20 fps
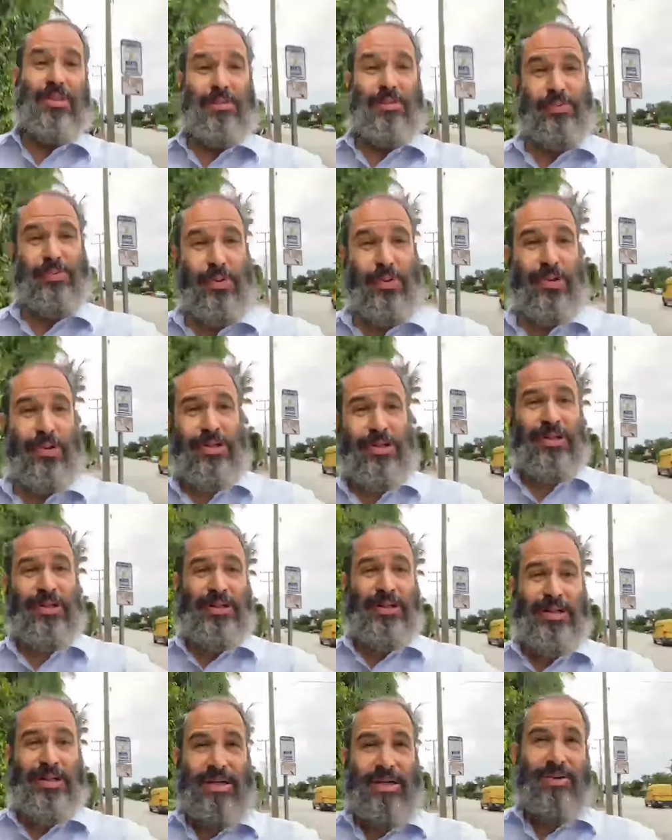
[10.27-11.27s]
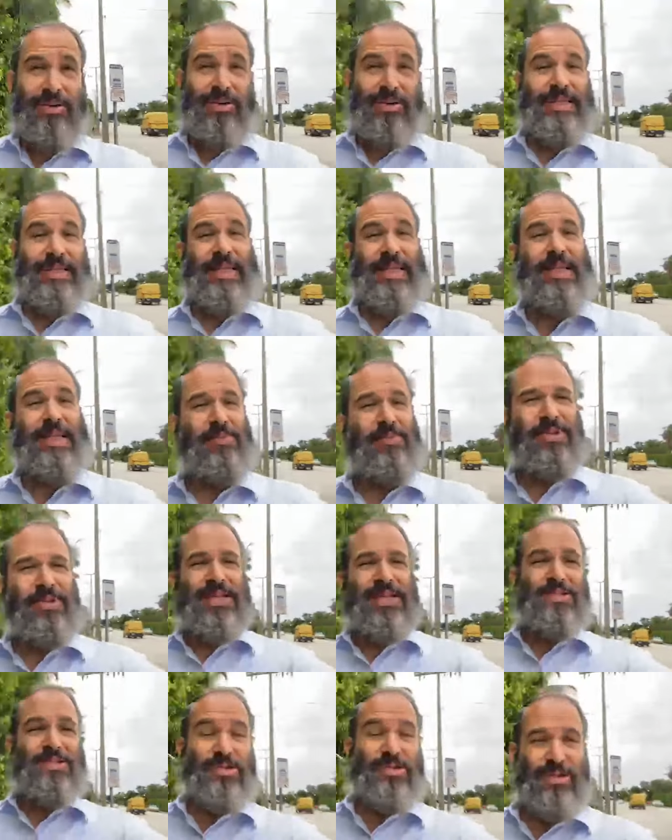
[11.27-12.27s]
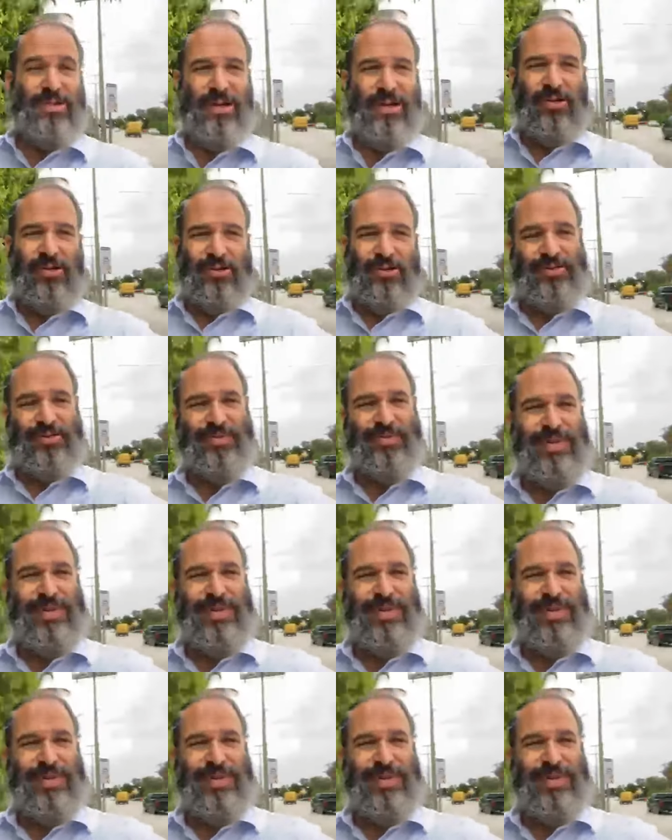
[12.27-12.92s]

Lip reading: Kippur, we celebrate Sukkot?